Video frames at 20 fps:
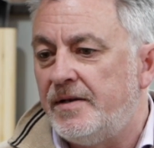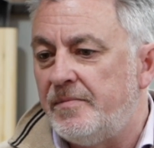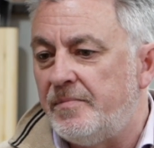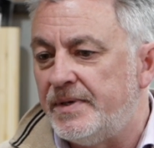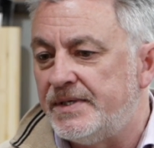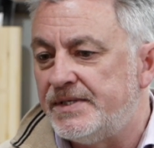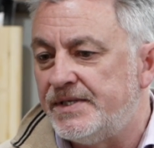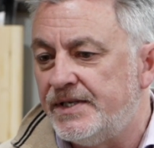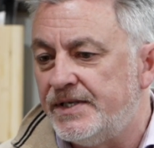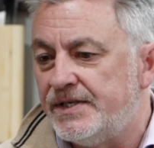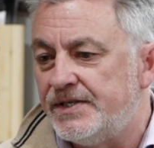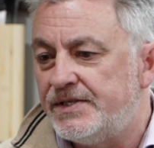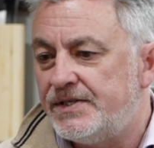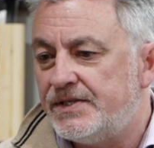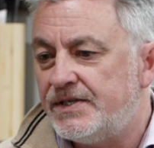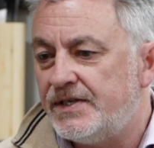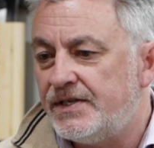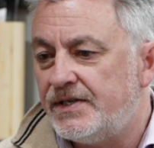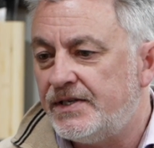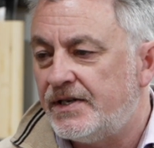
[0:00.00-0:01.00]
in
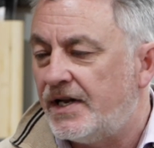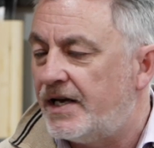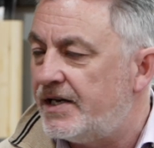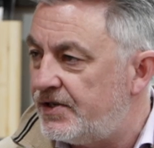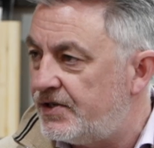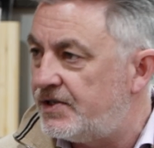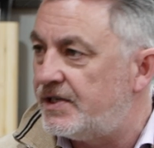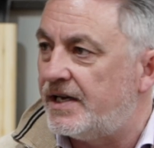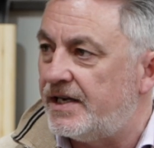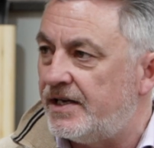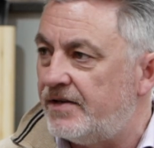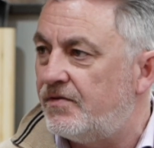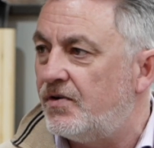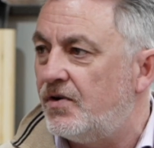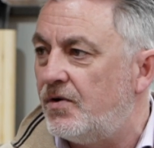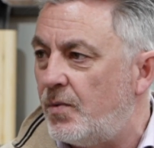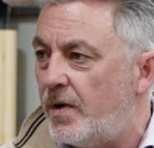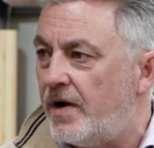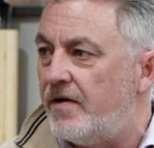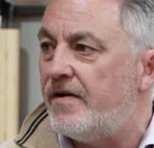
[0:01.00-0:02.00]
business like you say, you've
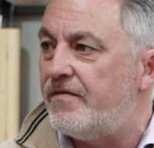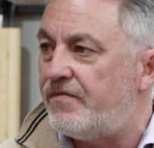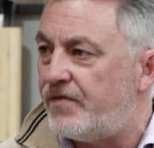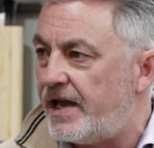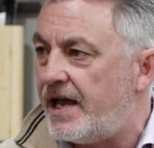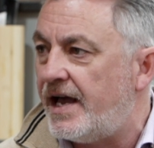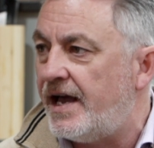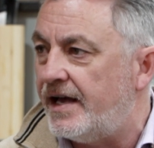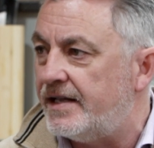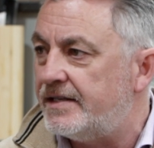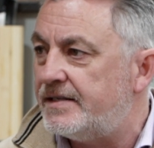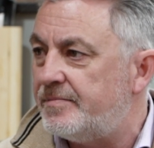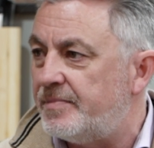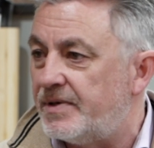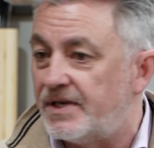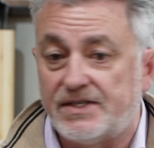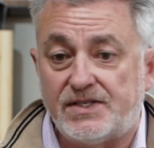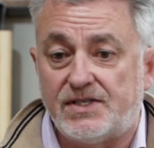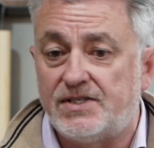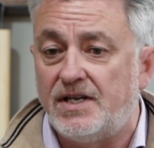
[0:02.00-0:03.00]
got to wear every hat
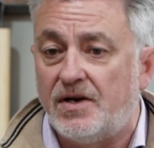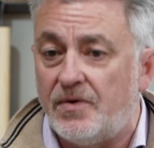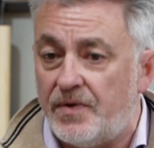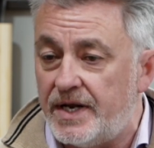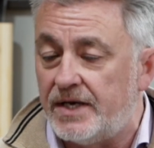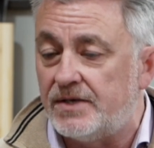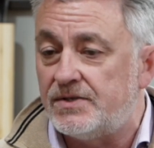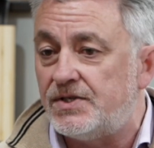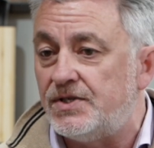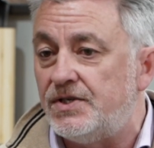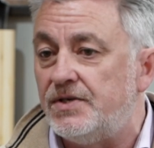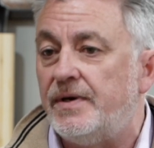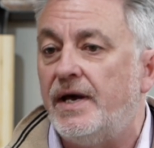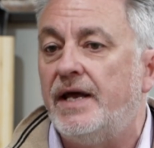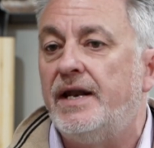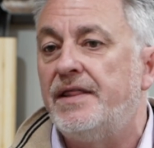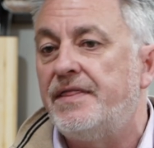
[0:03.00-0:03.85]
because mm. there's no one else to do it.